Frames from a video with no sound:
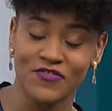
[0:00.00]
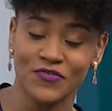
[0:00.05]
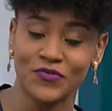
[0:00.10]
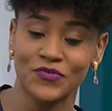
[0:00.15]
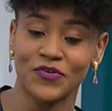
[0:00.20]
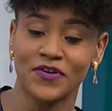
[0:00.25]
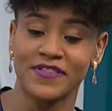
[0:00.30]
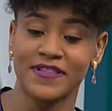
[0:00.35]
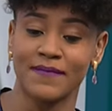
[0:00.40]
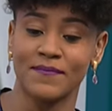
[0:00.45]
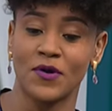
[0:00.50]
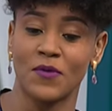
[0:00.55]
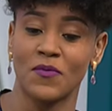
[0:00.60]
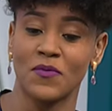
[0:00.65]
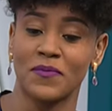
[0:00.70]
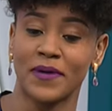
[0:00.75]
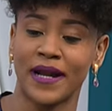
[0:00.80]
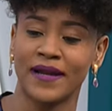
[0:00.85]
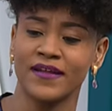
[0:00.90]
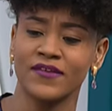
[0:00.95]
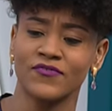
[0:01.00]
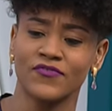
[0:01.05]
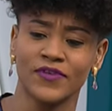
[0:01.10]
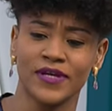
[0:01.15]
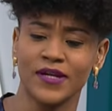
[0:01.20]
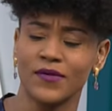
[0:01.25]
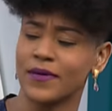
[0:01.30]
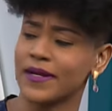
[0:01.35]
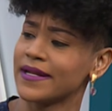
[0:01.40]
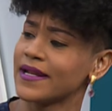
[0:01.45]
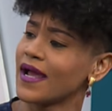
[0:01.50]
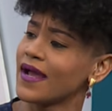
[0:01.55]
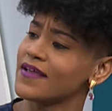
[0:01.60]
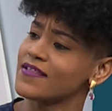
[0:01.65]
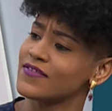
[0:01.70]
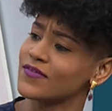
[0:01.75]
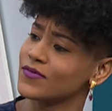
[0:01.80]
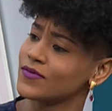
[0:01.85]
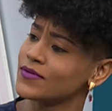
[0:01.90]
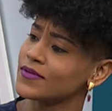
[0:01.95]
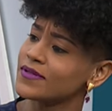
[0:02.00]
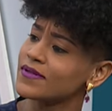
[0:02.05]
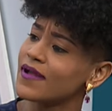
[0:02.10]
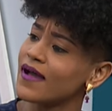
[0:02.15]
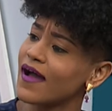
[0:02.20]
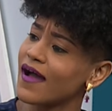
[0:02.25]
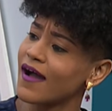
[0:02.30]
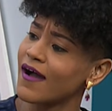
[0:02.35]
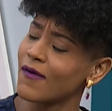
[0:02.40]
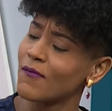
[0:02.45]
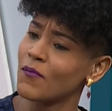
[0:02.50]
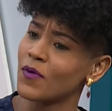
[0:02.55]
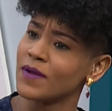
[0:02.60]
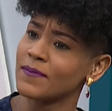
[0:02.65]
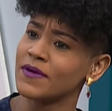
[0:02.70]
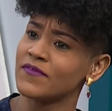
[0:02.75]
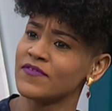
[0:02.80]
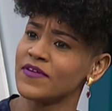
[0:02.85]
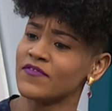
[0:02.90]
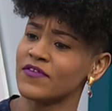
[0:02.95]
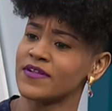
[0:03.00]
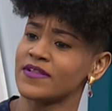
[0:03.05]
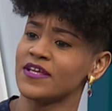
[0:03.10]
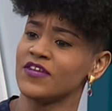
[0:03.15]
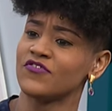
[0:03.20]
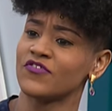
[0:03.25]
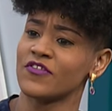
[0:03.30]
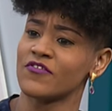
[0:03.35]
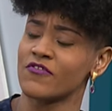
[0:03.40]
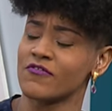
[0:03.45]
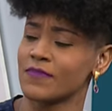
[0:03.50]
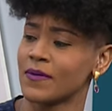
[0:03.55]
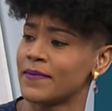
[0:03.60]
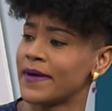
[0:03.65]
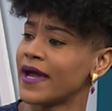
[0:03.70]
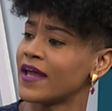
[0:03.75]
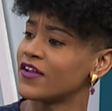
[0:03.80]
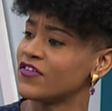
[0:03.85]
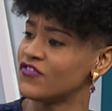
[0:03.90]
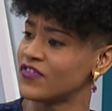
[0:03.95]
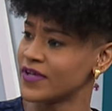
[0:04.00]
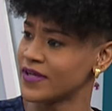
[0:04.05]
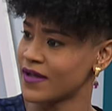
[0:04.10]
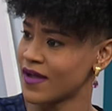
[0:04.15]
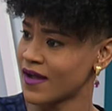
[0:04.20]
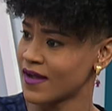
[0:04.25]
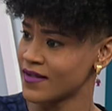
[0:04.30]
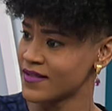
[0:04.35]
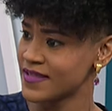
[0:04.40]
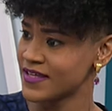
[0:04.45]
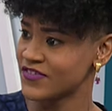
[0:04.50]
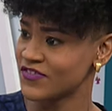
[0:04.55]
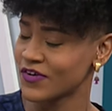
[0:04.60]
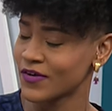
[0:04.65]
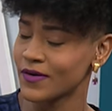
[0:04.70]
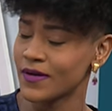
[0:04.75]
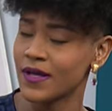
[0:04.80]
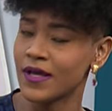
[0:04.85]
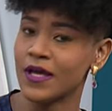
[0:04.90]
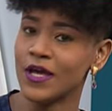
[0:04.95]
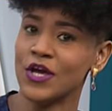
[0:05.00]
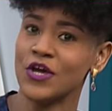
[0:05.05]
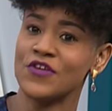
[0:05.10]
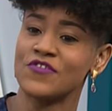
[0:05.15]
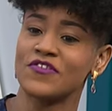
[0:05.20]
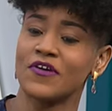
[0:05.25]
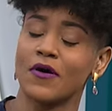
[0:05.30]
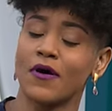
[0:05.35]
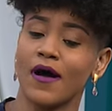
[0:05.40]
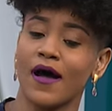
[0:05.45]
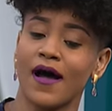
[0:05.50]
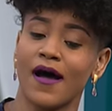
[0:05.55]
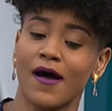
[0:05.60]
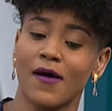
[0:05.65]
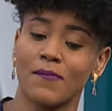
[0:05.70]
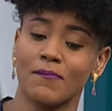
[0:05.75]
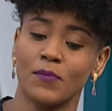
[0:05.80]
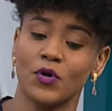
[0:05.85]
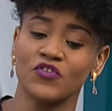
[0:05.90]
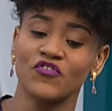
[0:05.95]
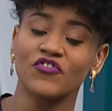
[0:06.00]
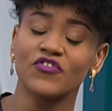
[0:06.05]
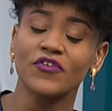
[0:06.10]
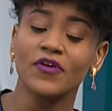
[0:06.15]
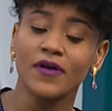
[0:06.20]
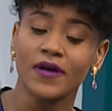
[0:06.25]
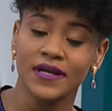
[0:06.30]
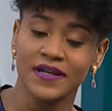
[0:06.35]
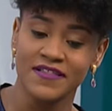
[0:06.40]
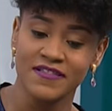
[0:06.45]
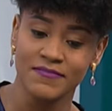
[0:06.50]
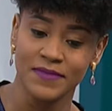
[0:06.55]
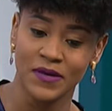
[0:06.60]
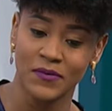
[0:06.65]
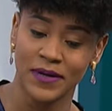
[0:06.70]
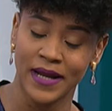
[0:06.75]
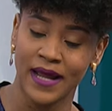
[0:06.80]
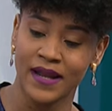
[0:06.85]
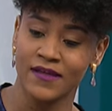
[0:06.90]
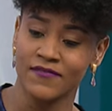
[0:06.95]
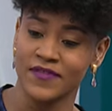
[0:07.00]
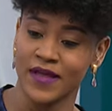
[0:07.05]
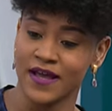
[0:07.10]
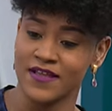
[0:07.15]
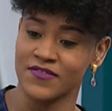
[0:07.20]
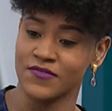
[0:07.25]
don't know this about me, but I did really well in high school. Um, one of my favorite teachers was my biology uh, teacher. So, um, much to her dismay, when I left high